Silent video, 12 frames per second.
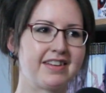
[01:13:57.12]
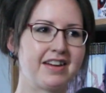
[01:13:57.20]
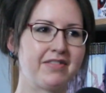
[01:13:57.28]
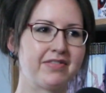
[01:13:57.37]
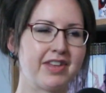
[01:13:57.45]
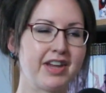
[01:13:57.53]

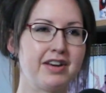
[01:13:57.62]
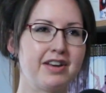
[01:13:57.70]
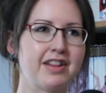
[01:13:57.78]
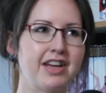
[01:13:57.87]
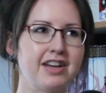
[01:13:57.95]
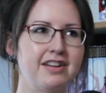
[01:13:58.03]
Yeah, they
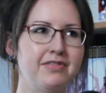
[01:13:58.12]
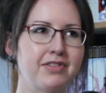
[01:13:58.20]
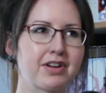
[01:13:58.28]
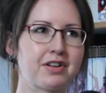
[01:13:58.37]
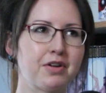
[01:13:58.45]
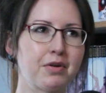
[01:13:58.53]
had even
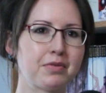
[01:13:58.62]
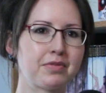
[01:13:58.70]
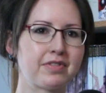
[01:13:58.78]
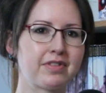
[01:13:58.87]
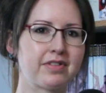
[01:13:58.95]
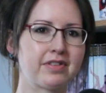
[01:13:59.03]

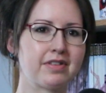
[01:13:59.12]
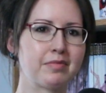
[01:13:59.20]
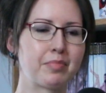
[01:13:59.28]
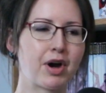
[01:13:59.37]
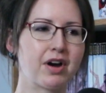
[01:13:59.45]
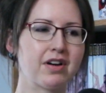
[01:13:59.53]
closed the
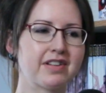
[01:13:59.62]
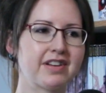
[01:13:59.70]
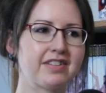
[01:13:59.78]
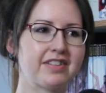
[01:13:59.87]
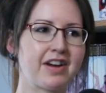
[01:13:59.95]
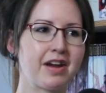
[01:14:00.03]
bar at
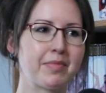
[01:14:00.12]
that time,